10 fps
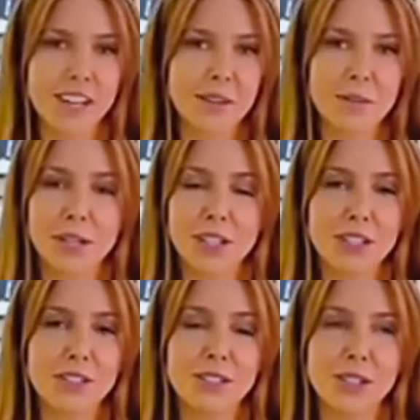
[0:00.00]
The work that
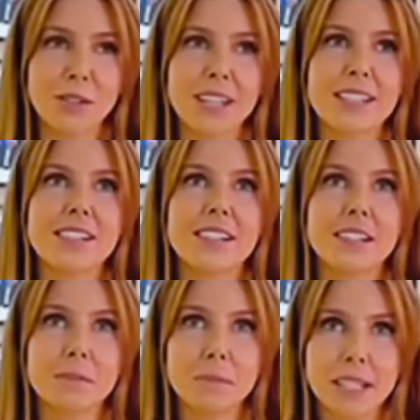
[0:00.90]
you do is
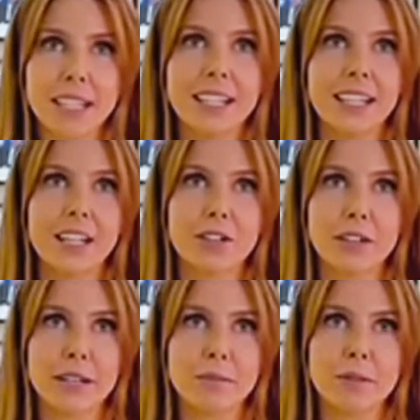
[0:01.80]
completely
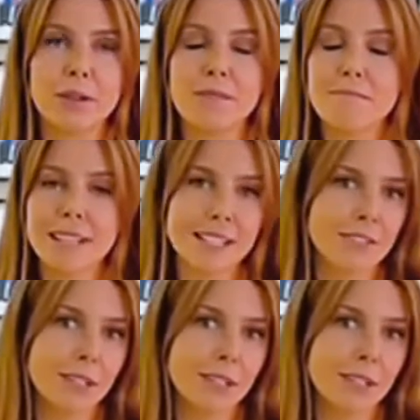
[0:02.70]
incredible and massively